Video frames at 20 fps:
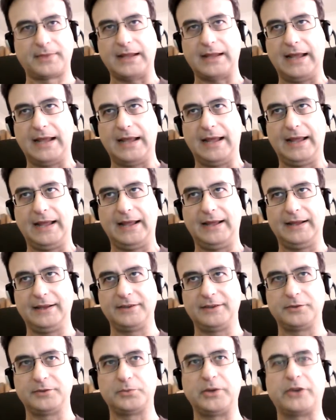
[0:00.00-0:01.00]

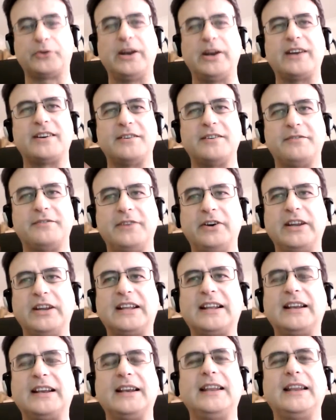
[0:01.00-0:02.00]
and we created a very
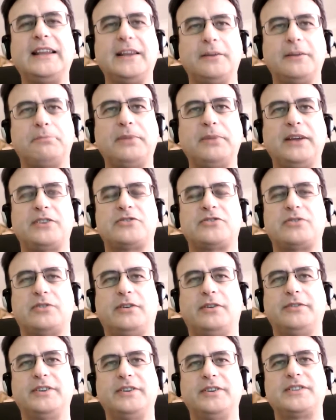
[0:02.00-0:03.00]
clear picture
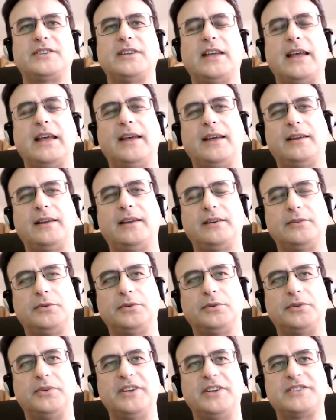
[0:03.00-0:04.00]
of it and
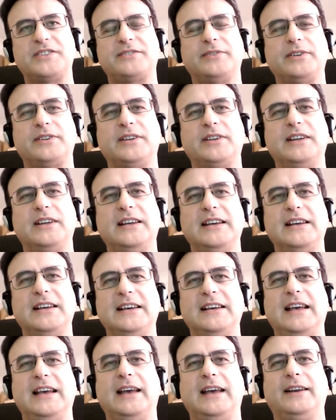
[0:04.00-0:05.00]
all the rest of it.
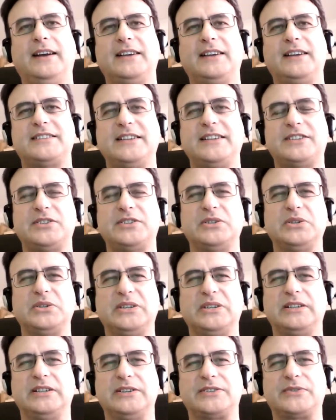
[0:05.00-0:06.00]
And I said to her,
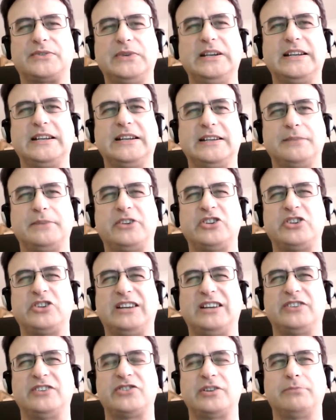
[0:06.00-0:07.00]
it's really going to be
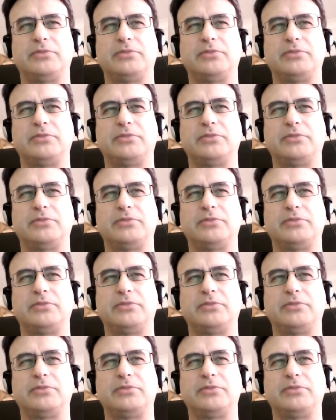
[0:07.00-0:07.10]
challenging